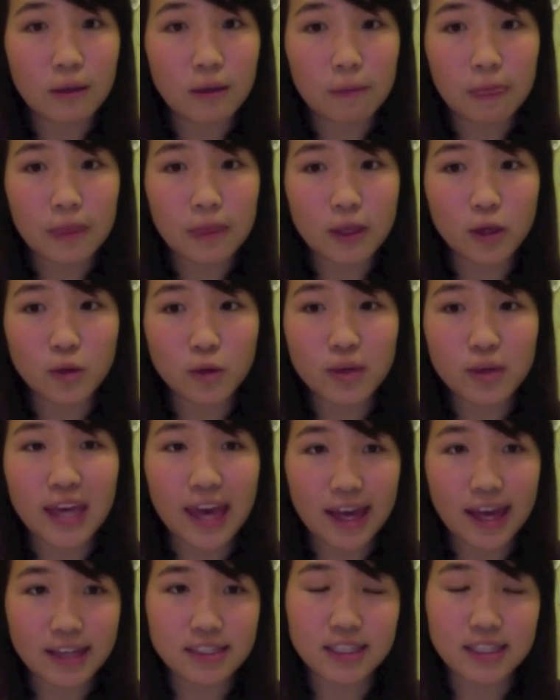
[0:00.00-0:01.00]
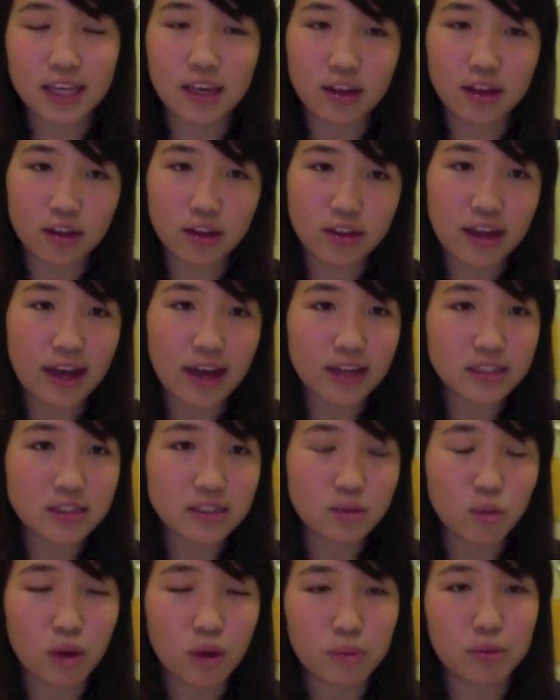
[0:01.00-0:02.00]
you can't kill
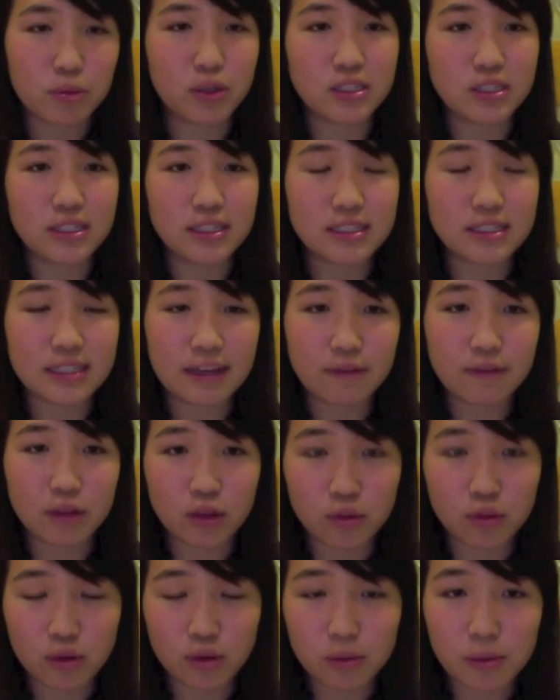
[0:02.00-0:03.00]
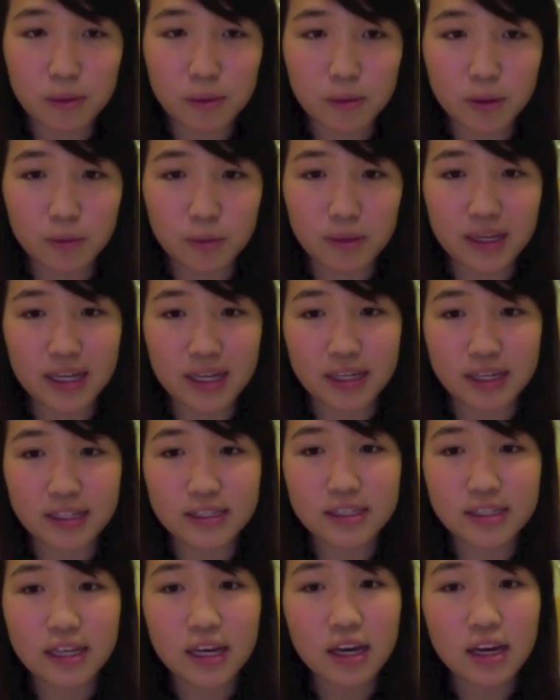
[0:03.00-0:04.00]
that one person to save the 3 people
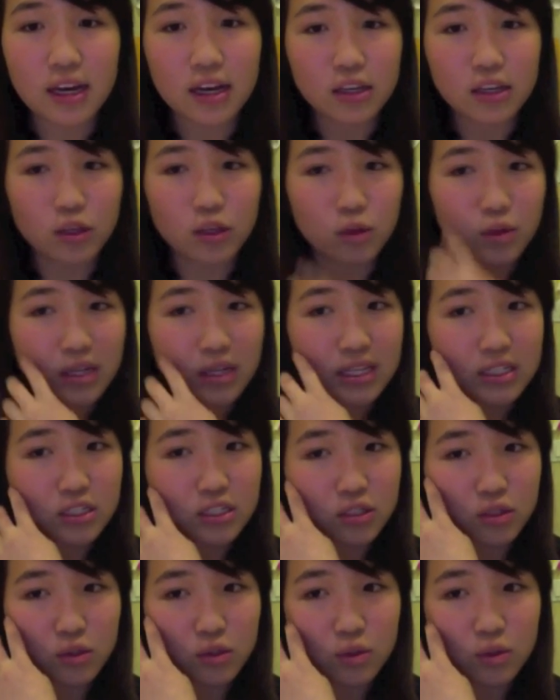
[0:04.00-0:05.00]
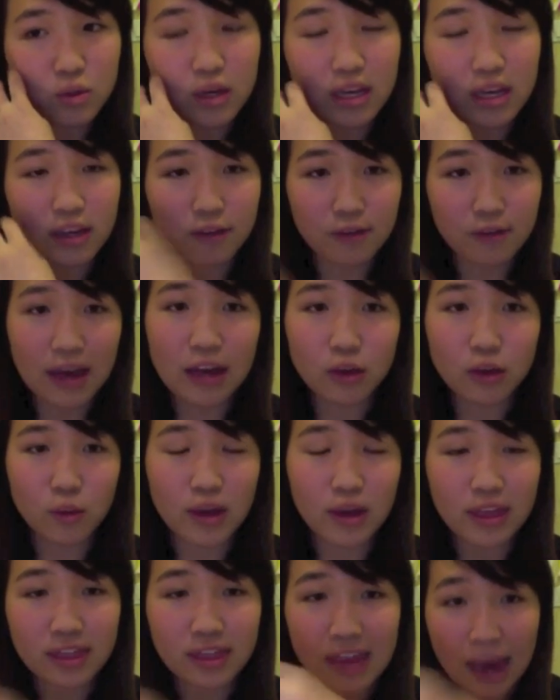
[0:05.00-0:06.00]
because you need to
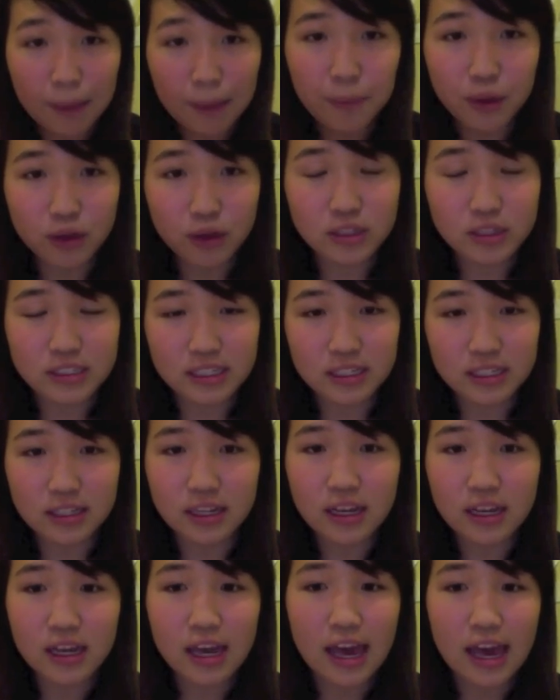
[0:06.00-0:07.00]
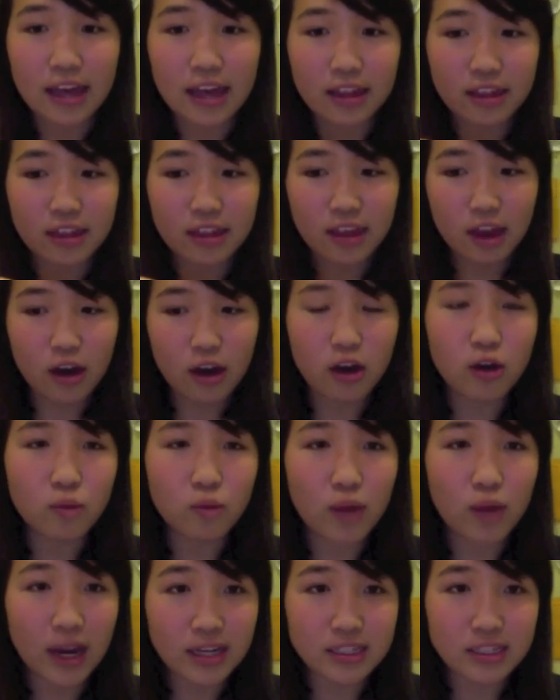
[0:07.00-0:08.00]
evaluate that person and their
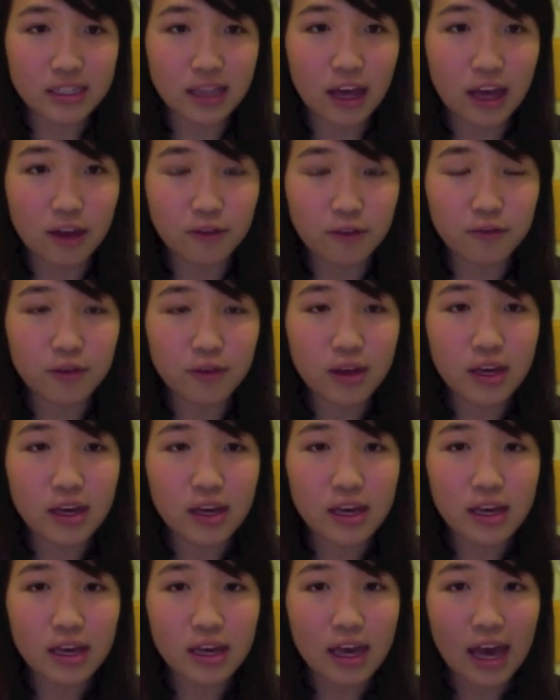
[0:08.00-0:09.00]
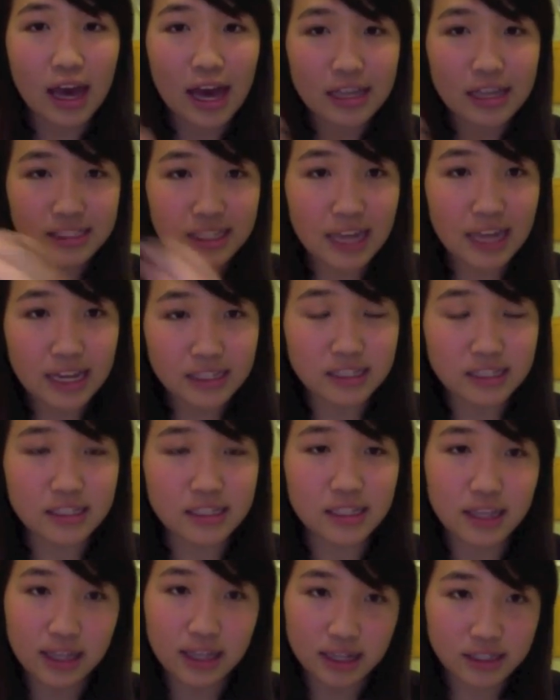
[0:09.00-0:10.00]
right to life as an
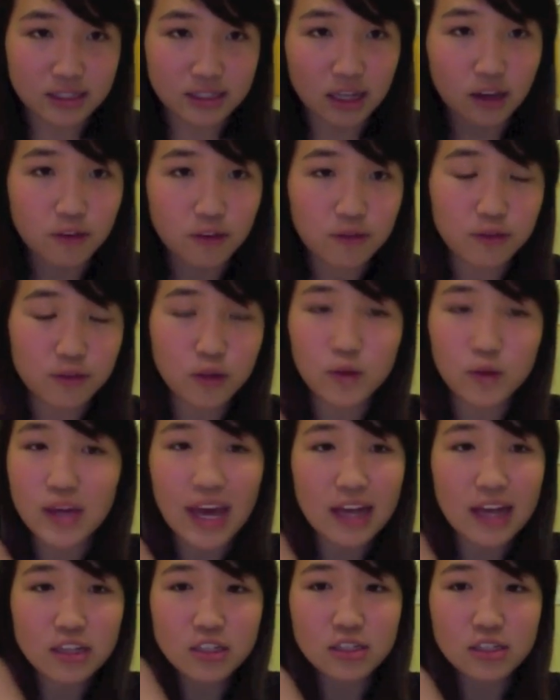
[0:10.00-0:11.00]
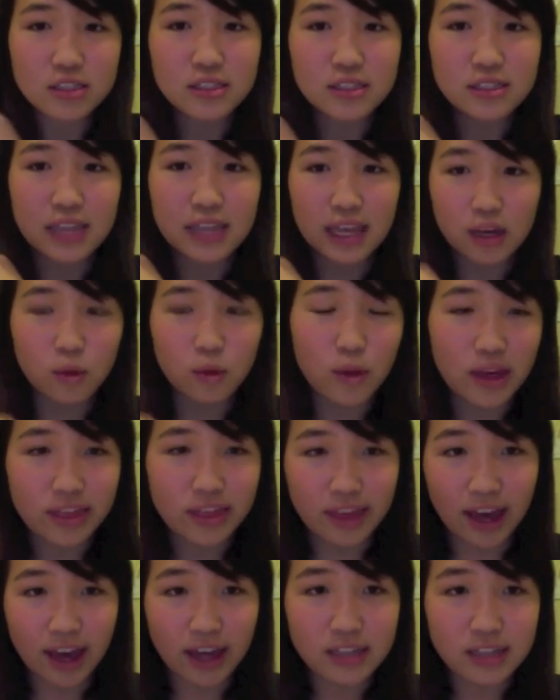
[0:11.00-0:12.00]
entity in itself. You can't just take away
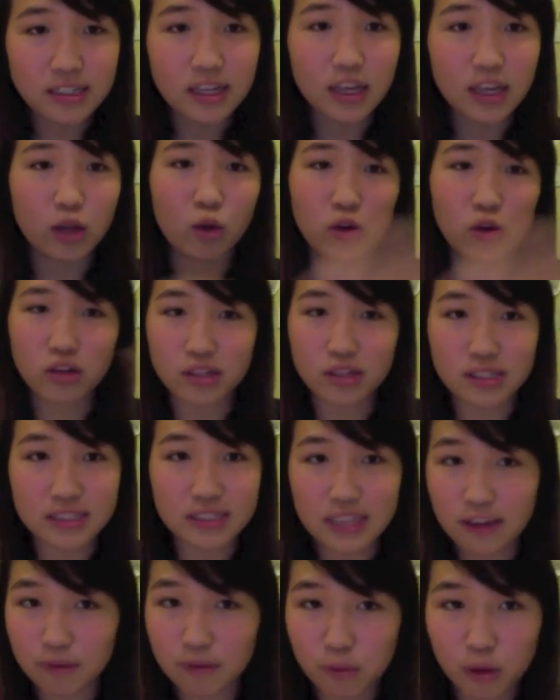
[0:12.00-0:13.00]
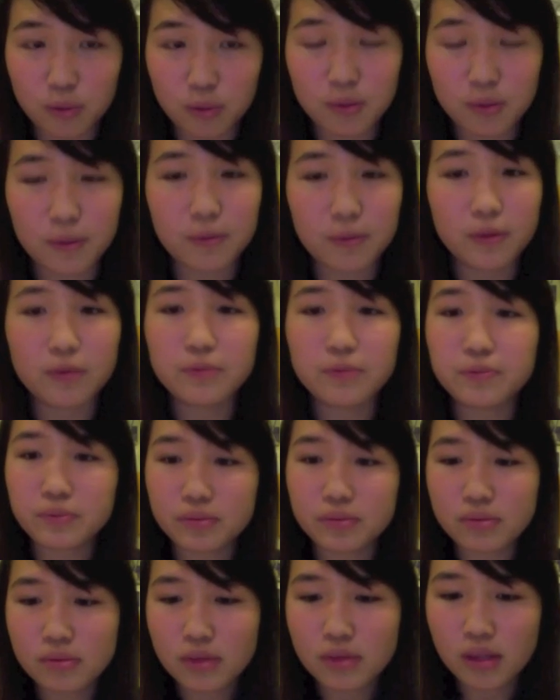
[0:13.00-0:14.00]
that in order to save more people.
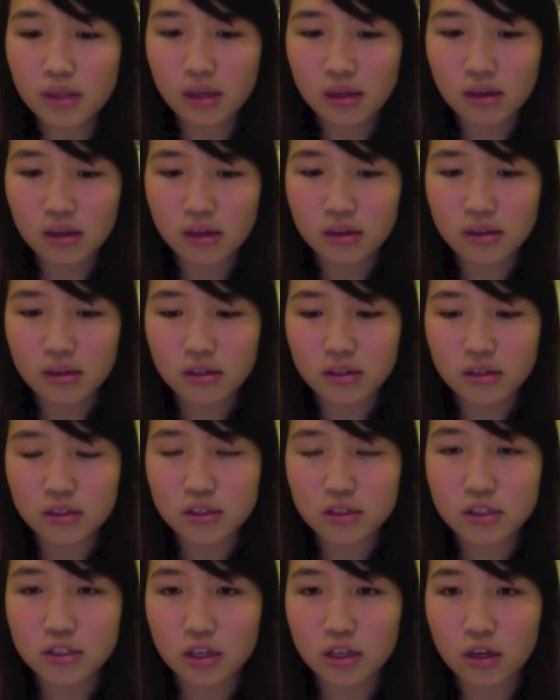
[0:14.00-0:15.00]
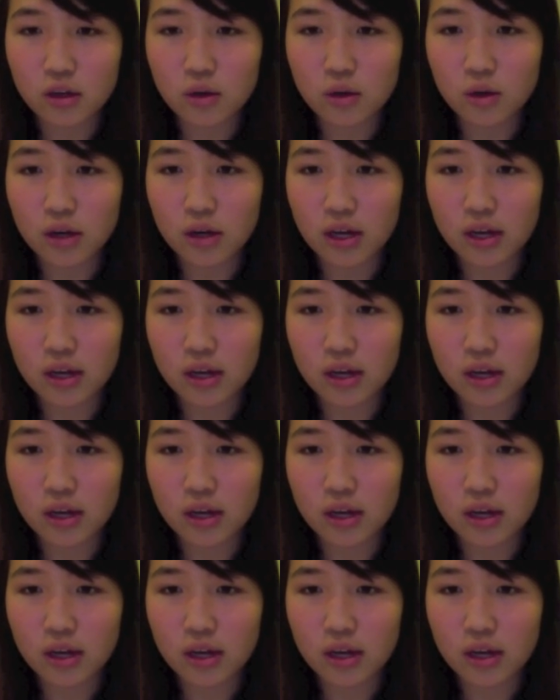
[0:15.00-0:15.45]
So,